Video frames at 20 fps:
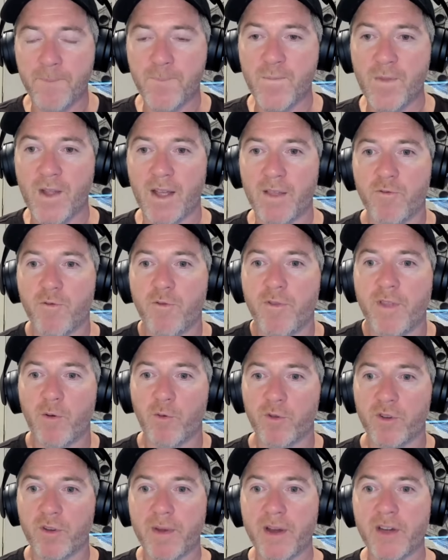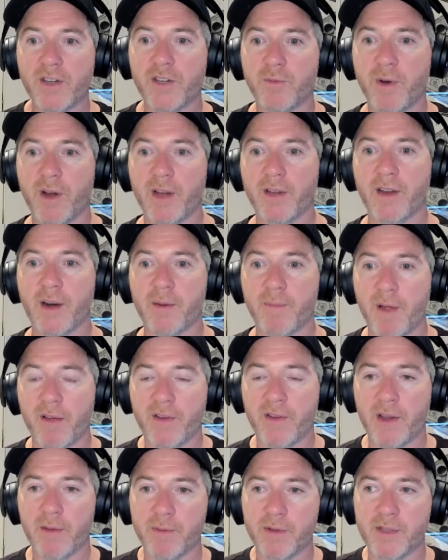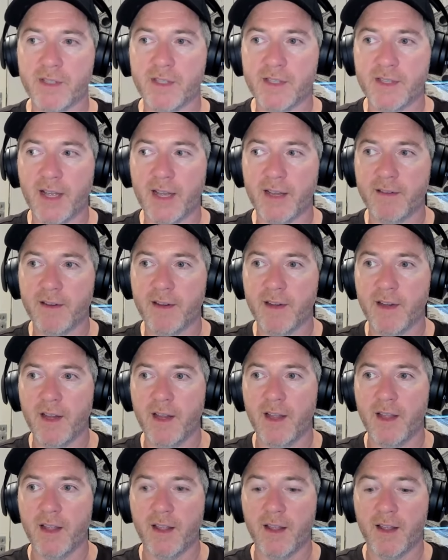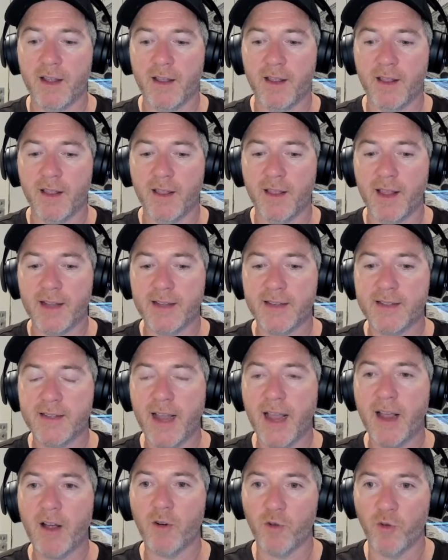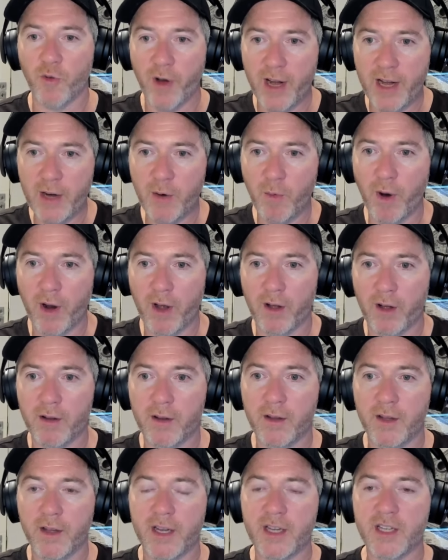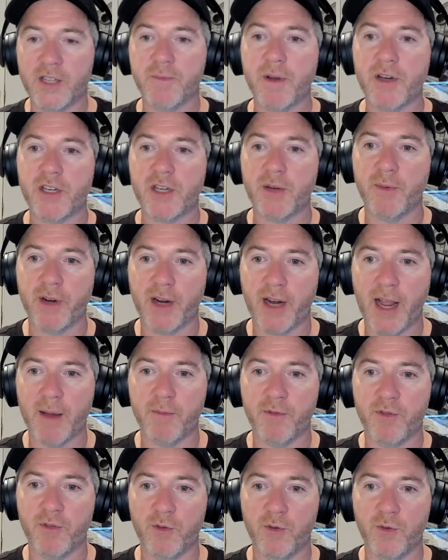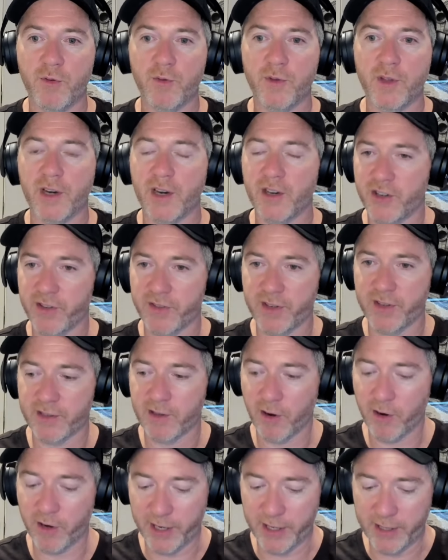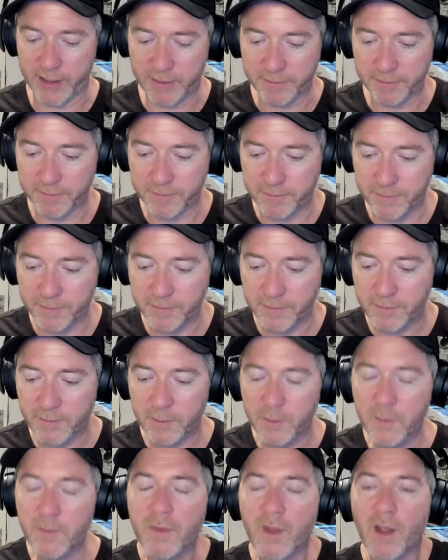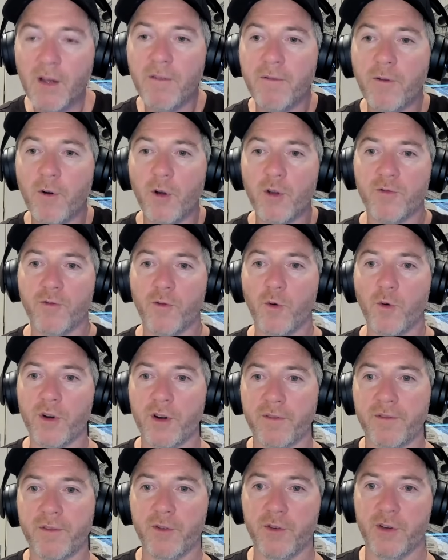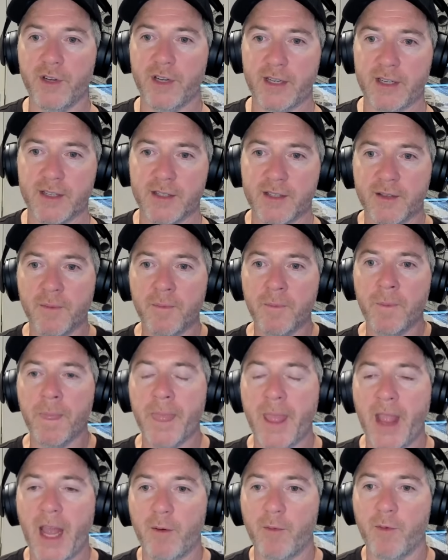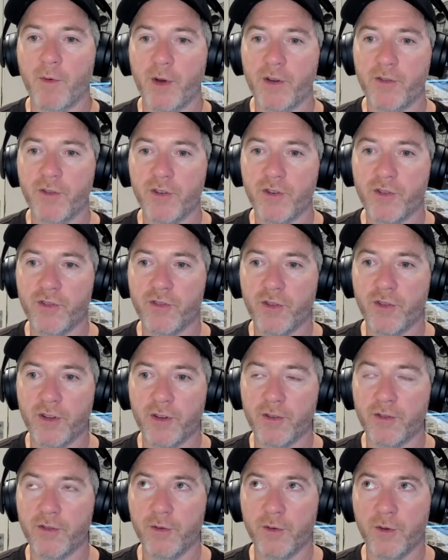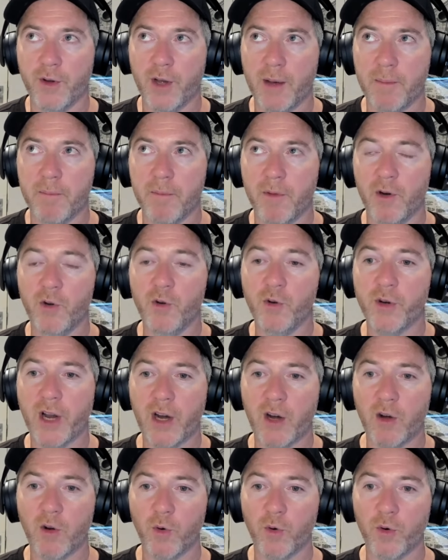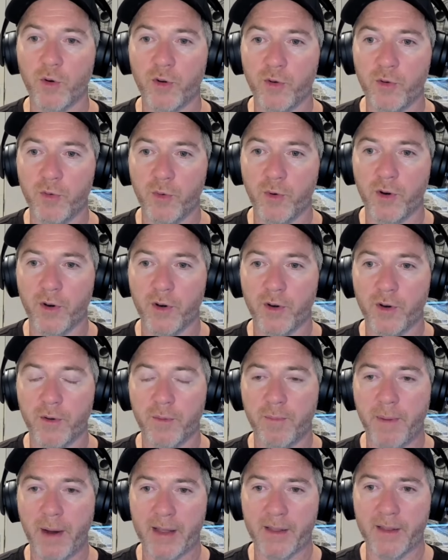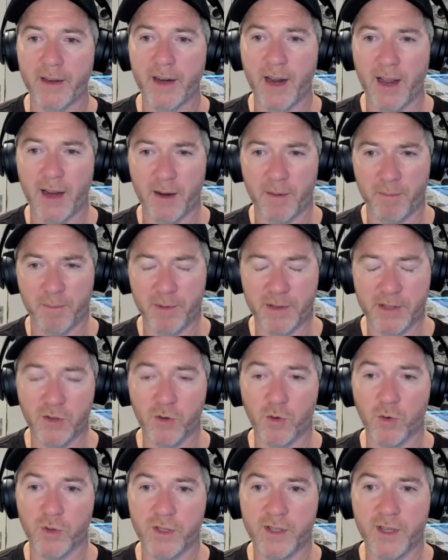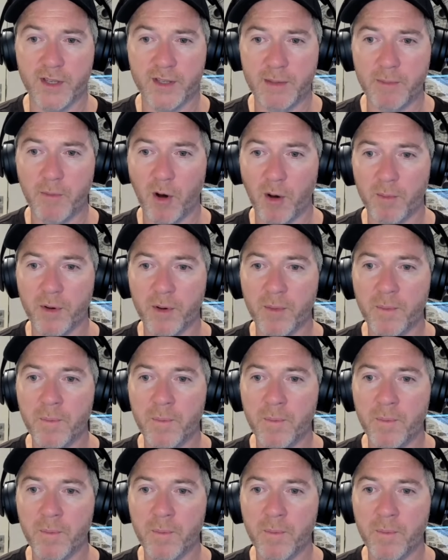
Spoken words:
And through that automation, we ended up having a business that scaled really well, especially when it came to the logistics locally. Fast forward a few years, and we were introduced to Luke and Claude, who were back in the day at a business called City Mob.